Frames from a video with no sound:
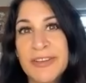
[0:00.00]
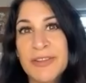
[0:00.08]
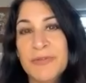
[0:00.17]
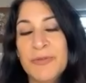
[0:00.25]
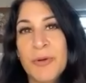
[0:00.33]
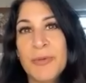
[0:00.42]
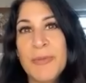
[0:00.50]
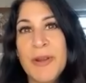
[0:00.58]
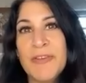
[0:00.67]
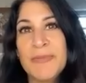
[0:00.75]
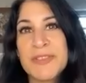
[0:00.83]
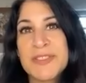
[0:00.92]
in the former
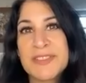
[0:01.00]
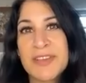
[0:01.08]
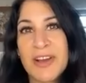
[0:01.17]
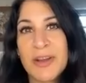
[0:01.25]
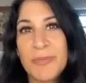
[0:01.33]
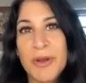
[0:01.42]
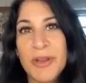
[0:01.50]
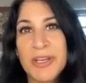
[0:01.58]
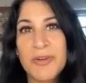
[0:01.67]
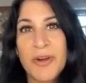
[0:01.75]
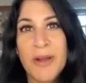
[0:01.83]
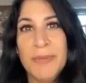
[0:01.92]
mayor of Mississauga, Bonnie
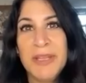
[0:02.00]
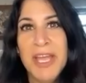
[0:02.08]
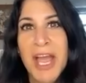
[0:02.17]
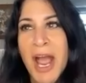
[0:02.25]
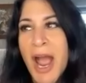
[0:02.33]
Crombie,